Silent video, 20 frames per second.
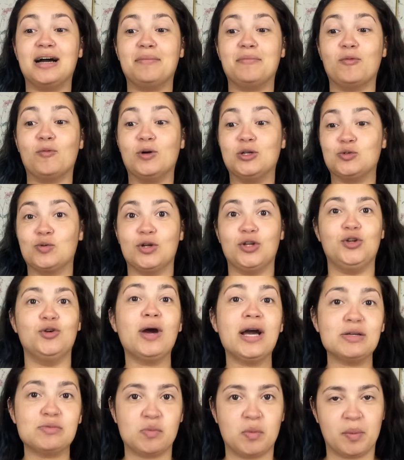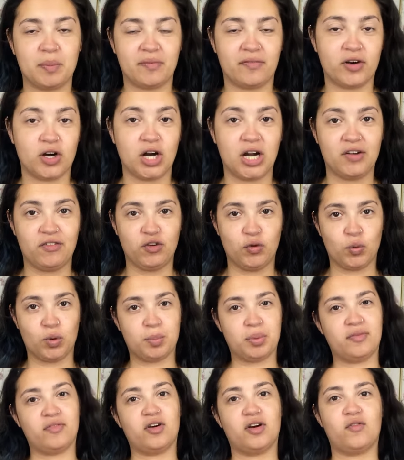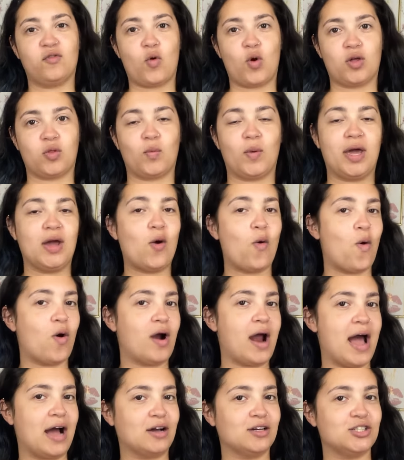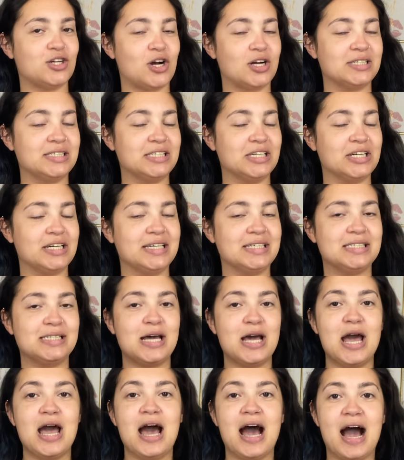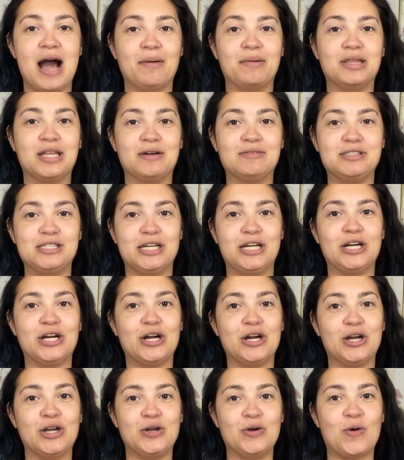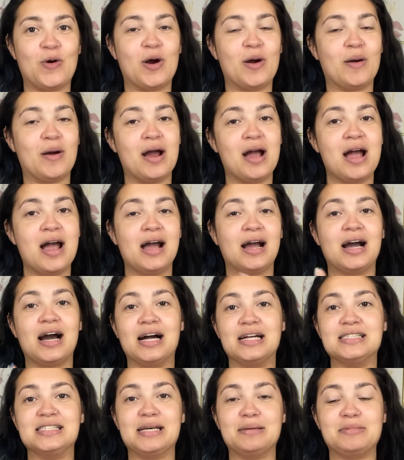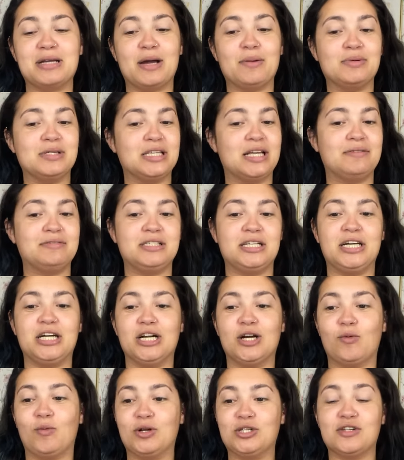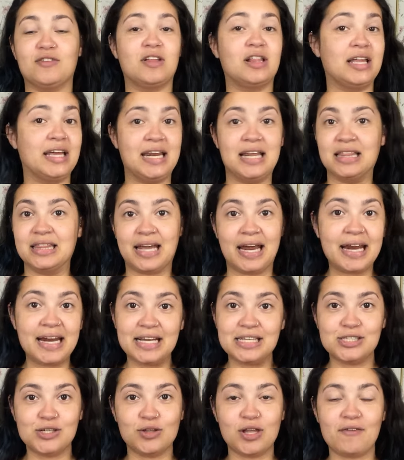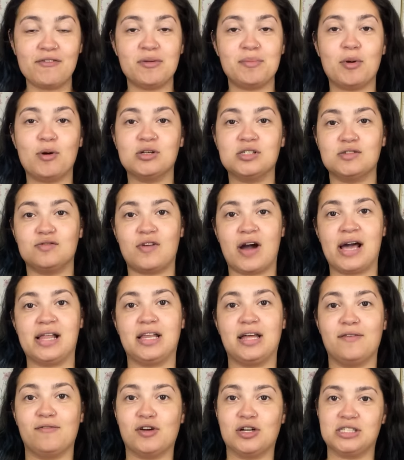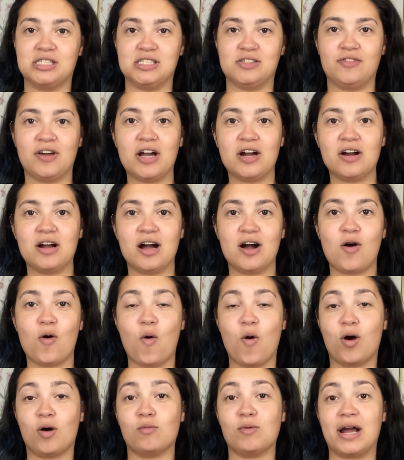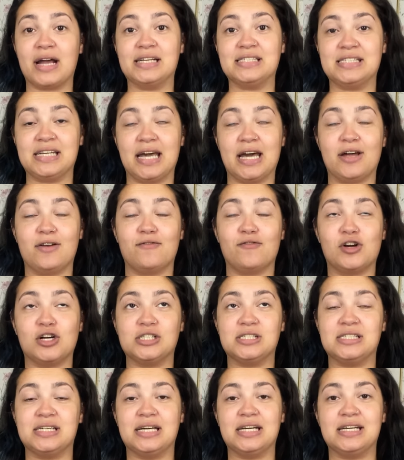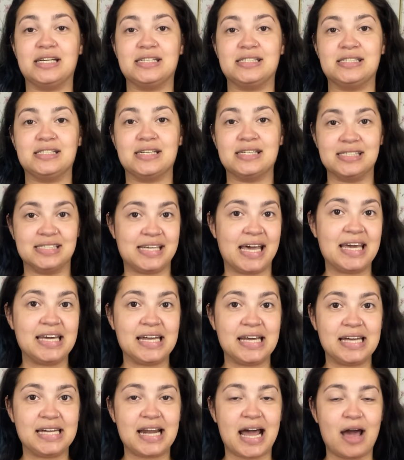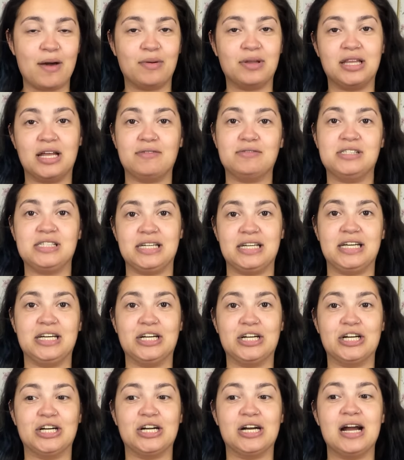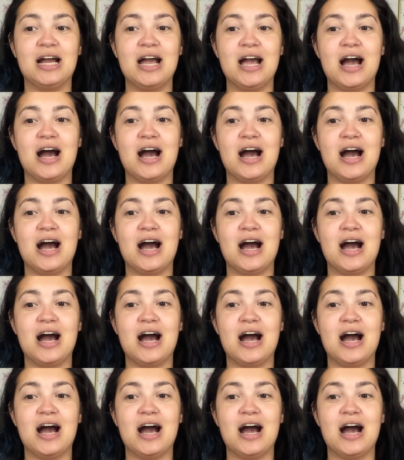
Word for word: which one you guys would prefer, if you would prefer Fourth Wing or ACOTAR series. I would love to hear your concept. I would love to hear which of the leading ladies you love the most, Violet versus Feyre or Rhysand versus Zayden. I would love to hear